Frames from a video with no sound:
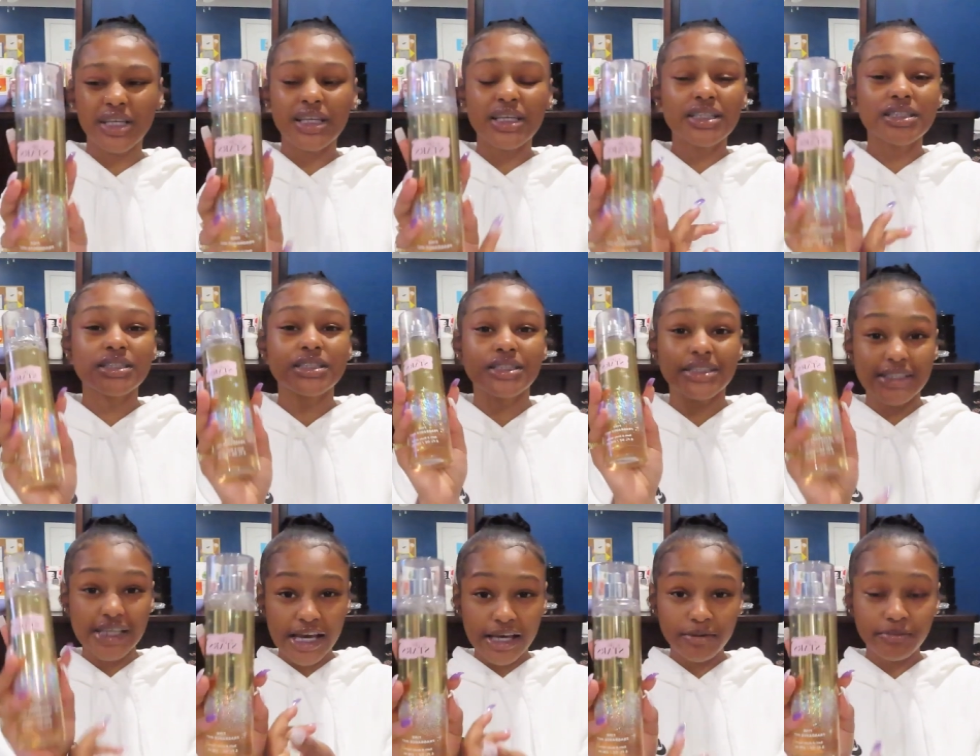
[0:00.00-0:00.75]
It's
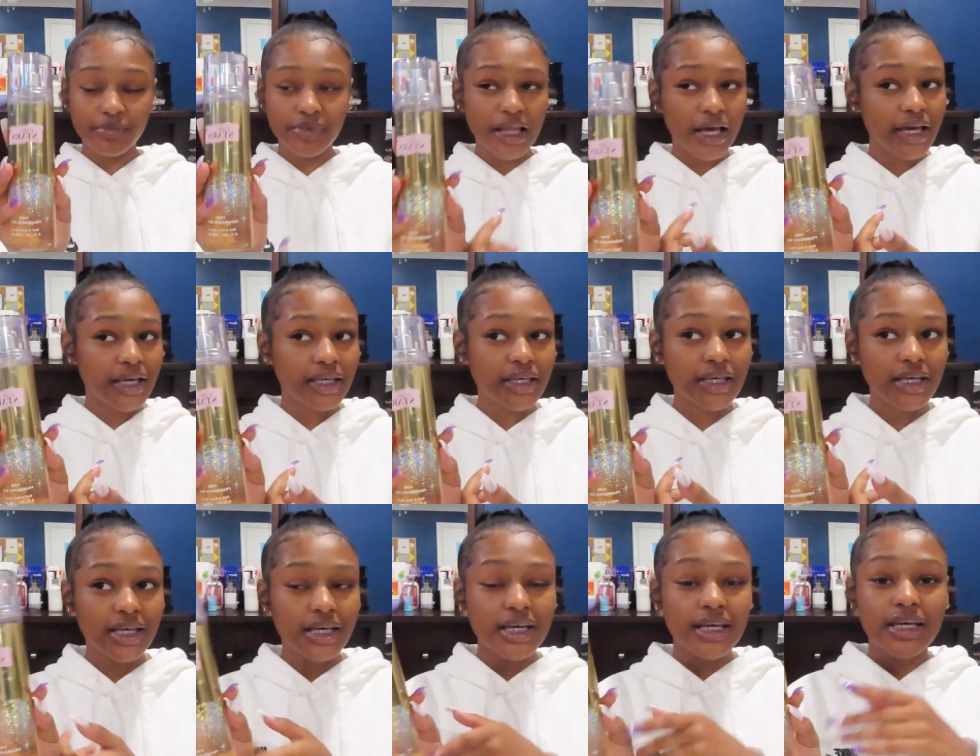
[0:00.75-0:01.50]
type, like,
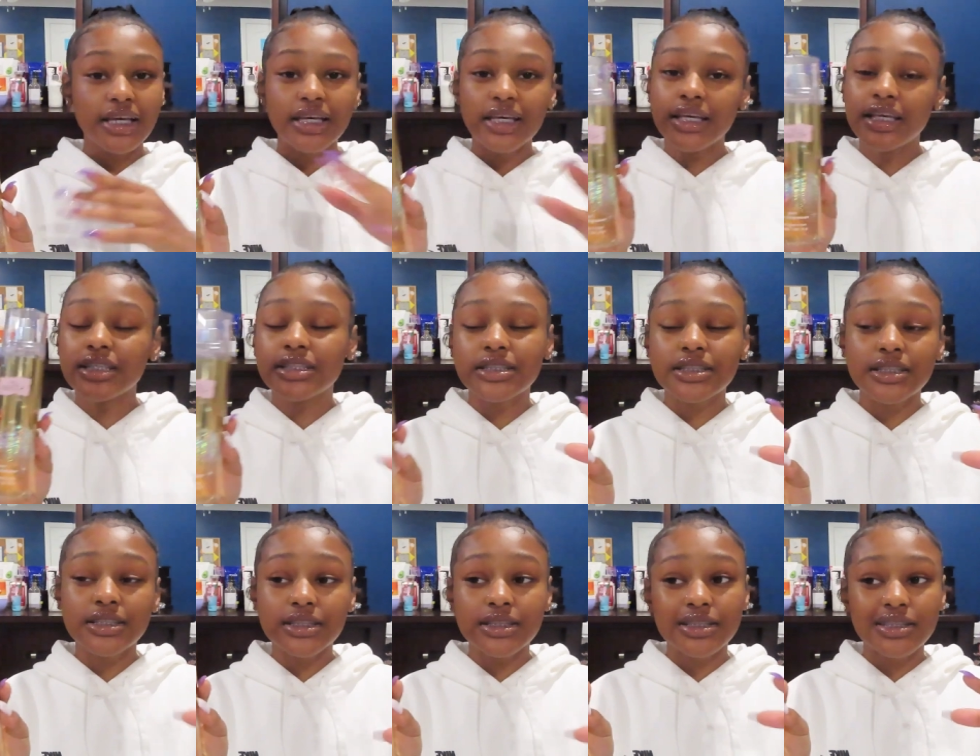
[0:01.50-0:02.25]

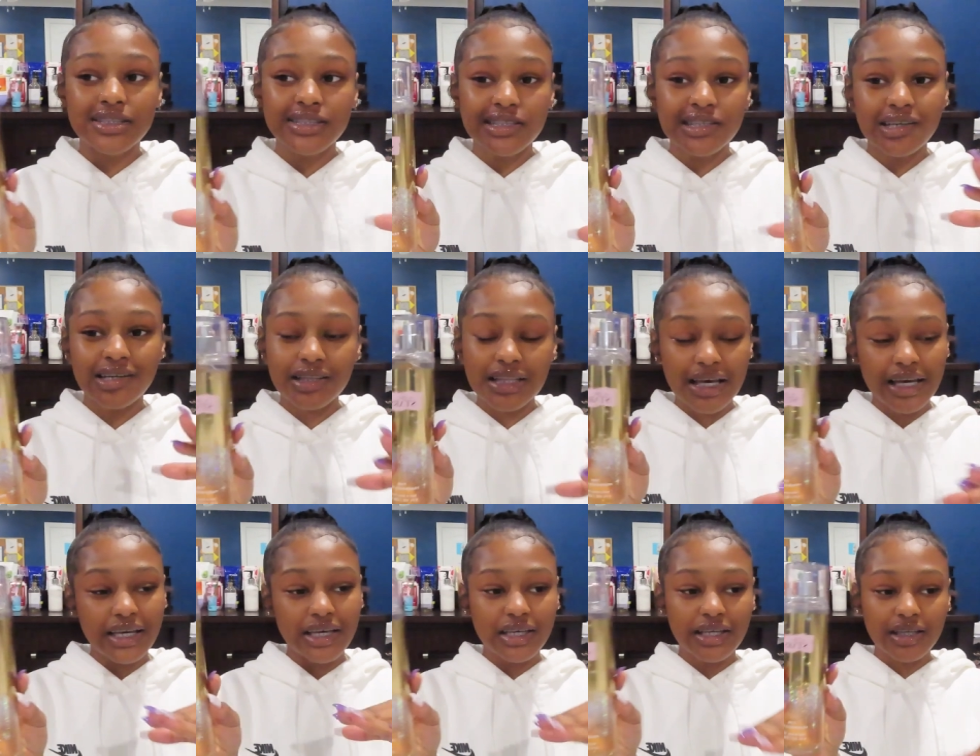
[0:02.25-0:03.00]
it's,
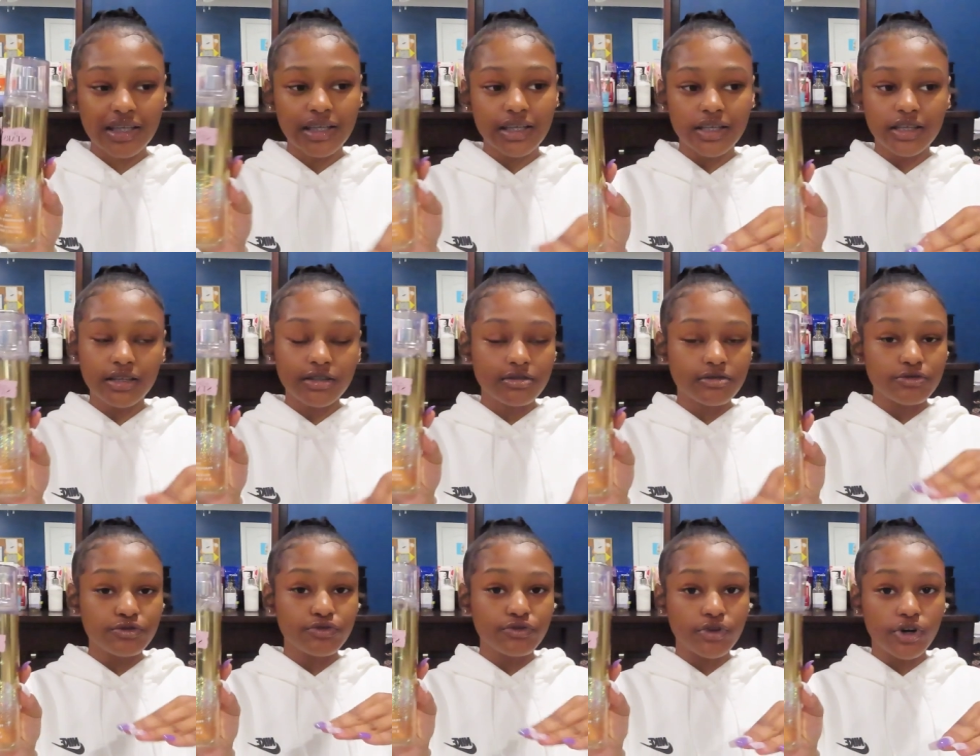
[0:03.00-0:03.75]
like,
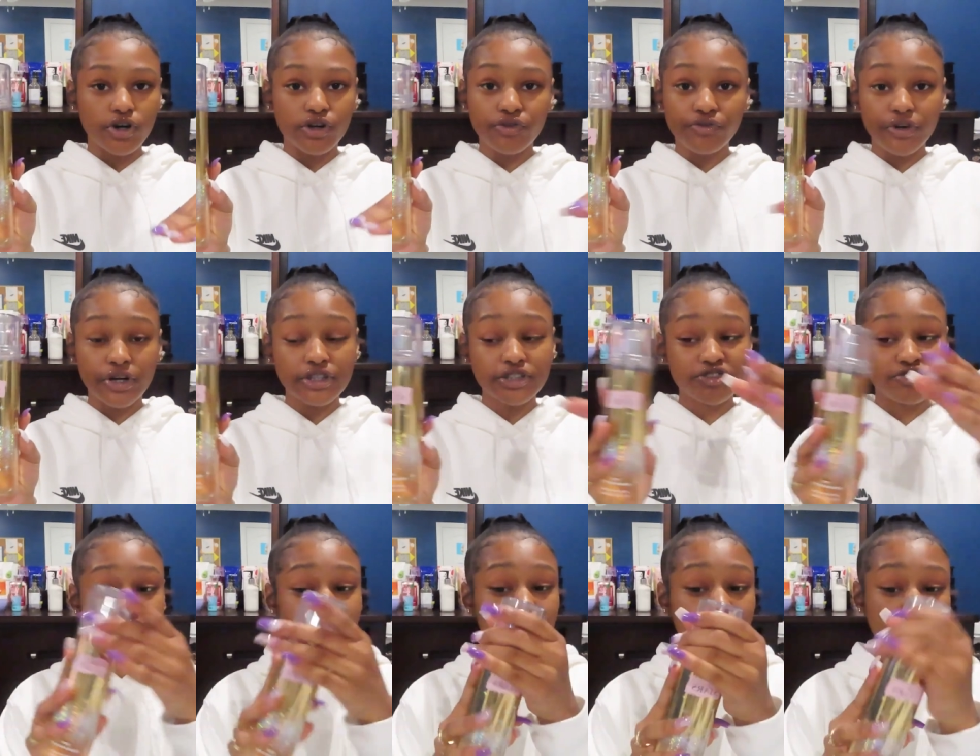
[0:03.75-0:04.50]
on the verge
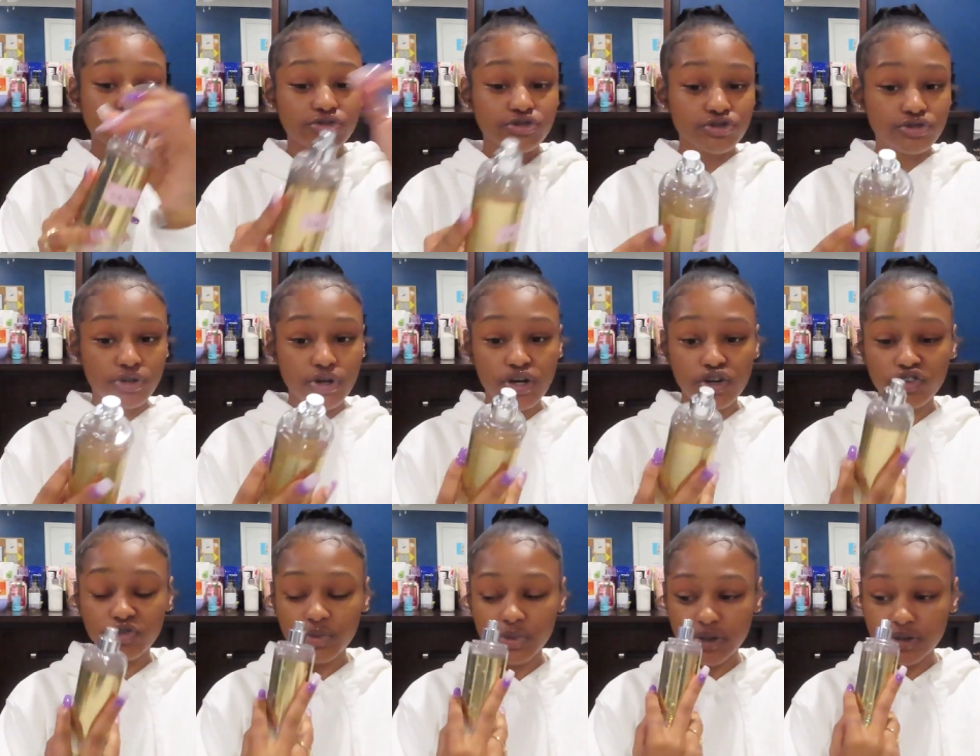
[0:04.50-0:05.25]
of being too strong
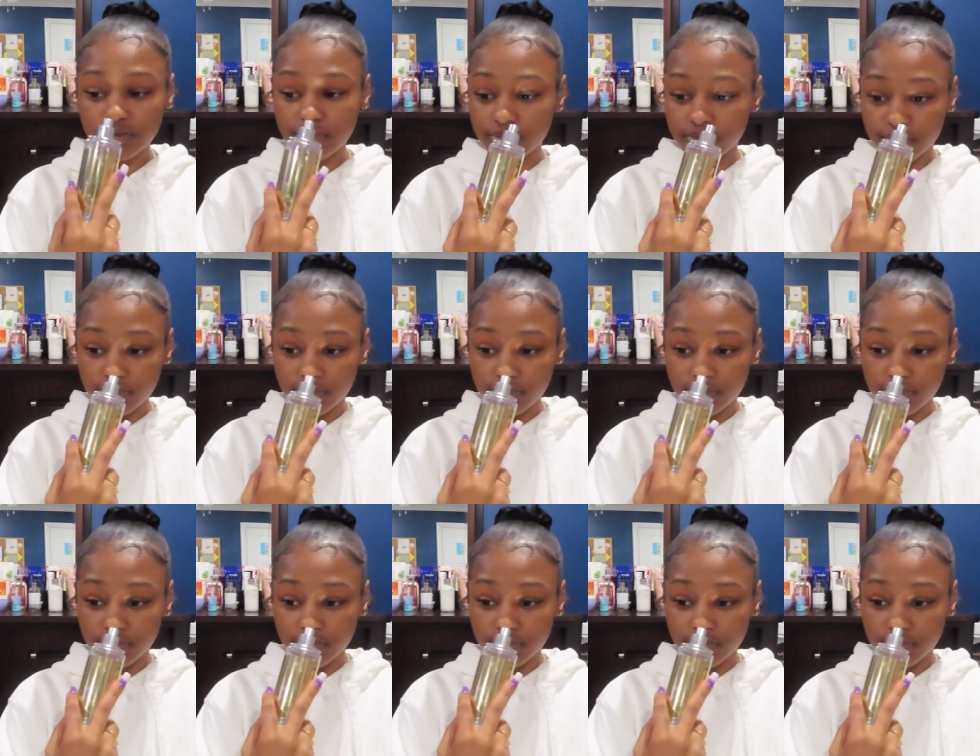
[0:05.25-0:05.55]
for me.